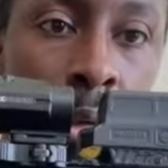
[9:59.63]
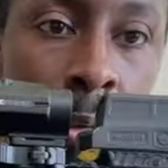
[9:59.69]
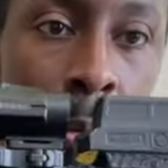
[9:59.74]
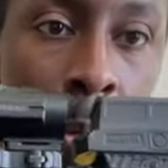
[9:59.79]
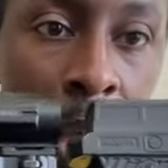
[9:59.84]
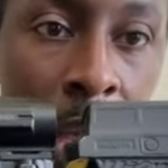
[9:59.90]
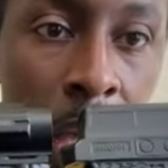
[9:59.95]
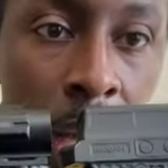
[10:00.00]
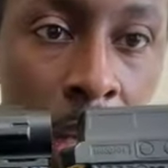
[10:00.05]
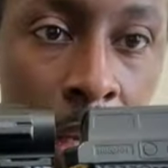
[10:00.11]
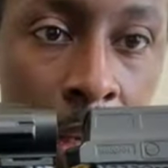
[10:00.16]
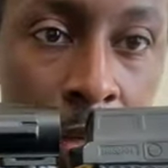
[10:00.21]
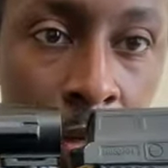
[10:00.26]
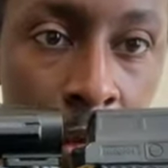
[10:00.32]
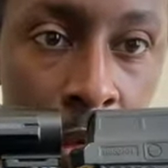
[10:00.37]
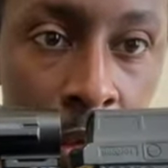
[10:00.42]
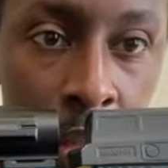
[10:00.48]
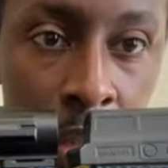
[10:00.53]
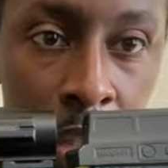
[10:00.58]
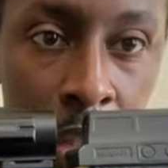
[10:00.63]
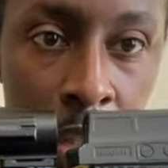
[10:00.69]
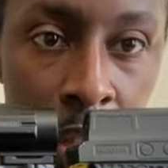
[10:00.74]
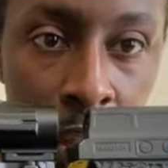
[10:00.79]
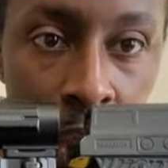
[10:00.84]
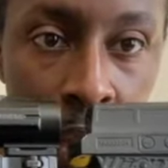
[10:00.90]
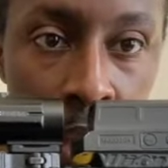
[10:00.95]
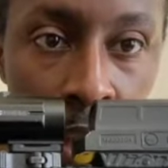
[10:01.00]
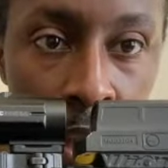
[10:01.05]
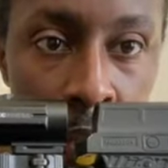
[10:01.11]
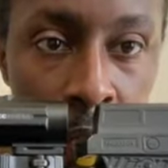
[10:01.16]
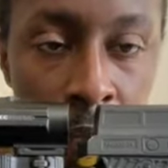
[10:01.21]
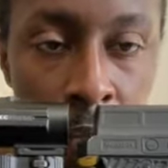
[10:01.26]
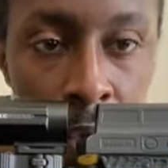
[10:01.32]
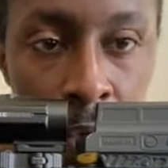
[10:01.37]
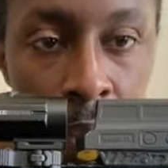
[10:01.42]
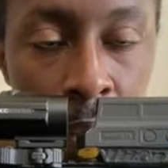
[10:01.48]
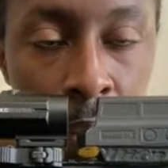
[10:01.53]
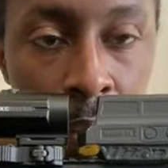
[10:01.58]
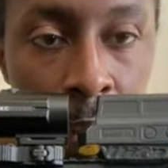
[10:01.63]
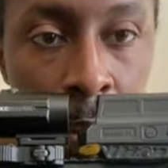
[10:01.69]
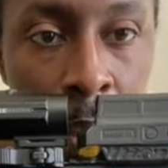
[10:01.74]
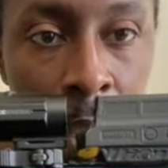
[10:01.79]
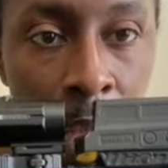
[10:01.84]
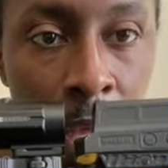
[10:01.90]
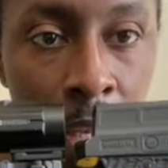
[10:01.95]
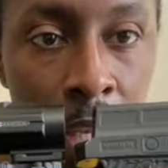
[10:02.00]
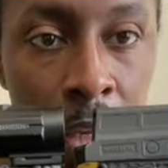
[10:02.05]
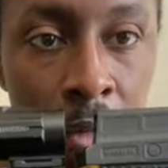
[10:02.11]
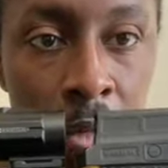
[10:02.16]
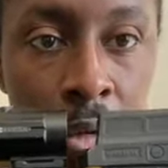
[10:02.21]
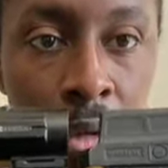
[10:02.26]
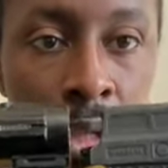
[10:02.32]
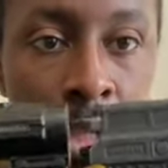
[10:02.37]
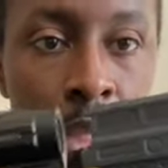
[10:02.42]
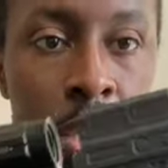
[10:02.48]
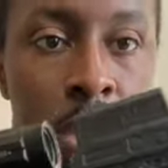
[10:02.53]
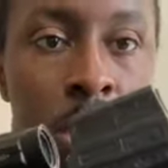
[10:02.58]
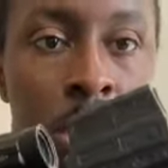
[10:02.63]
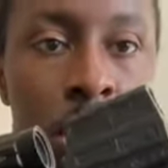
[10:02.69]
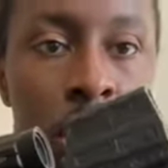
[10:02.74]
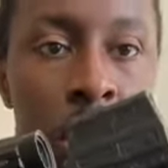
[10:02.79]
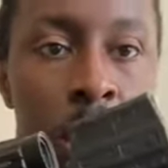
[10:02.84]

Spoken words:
bad lever on this side. If y'all don't know what a bad lever is,